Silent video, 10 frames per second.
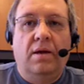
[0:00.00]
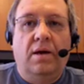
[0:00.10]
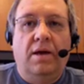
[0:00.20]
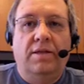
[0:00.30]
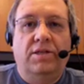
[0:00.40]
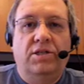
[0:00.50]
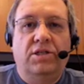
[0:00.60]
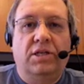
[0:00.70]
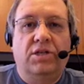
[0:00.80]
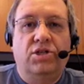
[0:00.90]
Hi, this is
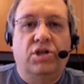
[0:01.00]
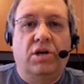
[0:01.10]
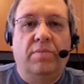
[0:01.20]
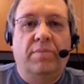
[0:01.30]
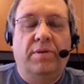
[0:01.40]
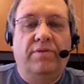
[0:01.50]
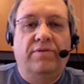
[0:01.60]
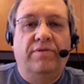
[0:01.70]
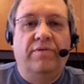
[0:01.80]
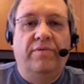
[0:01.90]
Glenn Sharp of
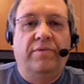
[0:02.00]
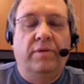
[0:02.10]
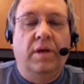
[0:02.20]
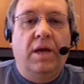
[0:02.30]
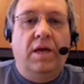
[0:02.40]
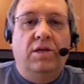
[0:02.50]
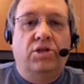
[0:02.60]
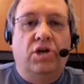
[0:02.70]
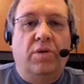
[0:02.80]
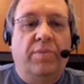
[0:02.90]

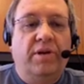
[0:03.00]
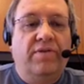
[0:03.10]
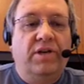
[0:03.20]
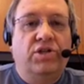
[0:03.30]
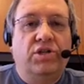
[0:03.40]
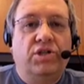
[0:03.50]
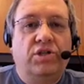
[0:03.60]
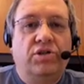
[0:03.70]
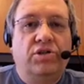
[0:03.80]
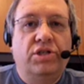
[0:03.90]
Sharp Innovation
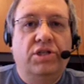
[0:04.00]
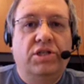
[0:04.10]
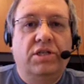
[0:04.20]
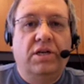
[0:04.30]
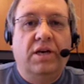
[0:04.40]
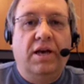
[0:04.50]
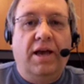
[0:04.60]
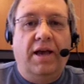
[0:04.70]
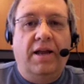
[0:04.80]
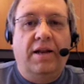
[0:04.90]
Solutions,
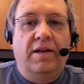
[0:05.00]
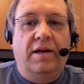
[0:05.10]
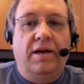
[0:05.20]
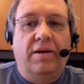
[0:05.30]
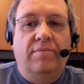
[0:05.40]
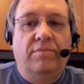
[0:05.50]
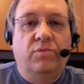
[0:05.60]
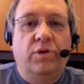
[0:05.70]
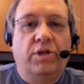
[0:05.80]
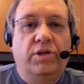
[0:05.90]
and I'm
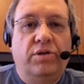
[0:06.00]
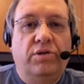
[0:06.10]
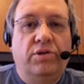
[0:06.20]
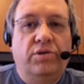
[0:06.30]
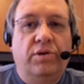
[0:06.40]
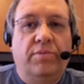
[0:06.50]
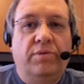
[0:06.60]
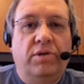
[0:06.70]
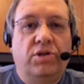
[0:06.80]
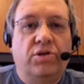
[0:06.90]
going to do a
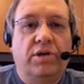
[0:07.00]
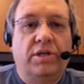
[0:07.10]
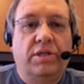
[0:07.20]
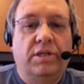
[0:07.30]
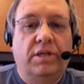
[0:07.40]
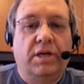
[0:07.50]
short